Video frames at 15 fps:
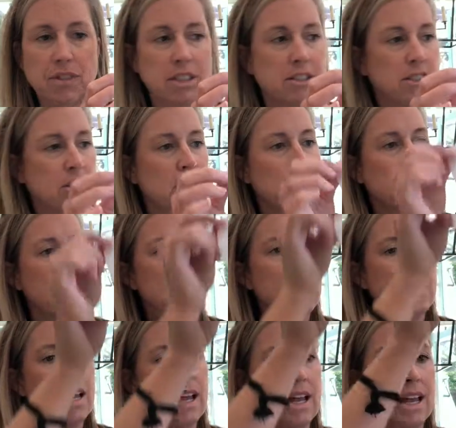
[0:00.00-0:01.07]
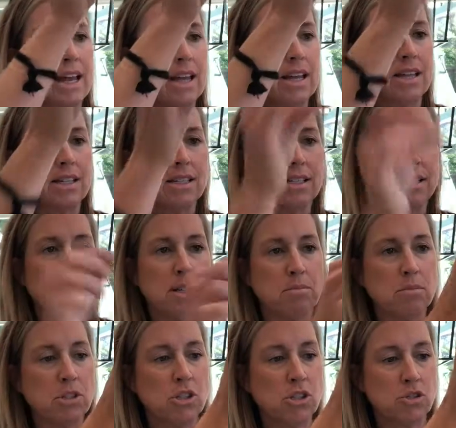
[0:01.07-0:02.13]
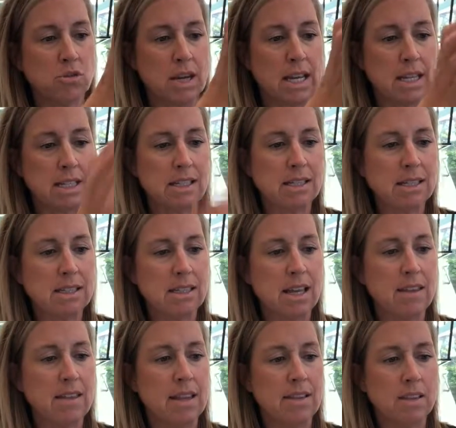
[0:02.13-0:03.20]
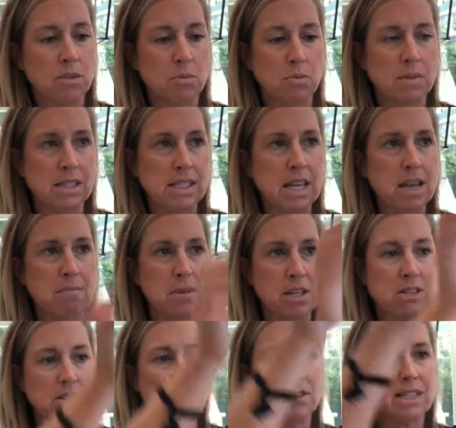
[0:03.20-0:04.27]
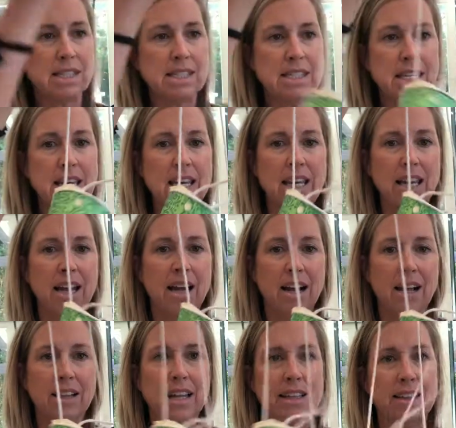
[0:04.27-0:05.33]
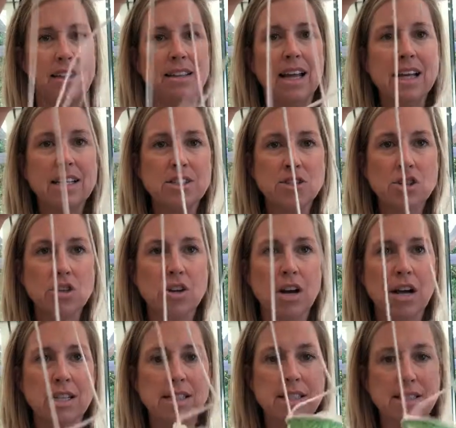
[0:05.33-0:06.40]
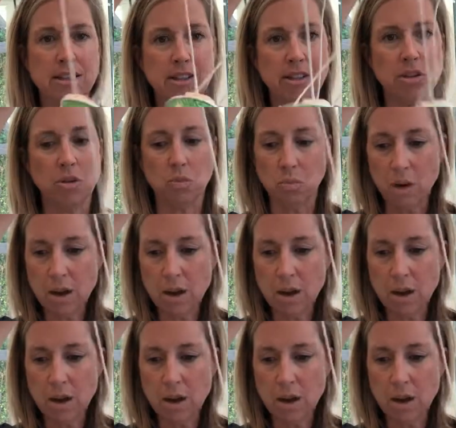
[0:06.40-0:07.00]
filter and some strings, and then this one was tape. But as you can see, like the lines are crossed, it's a little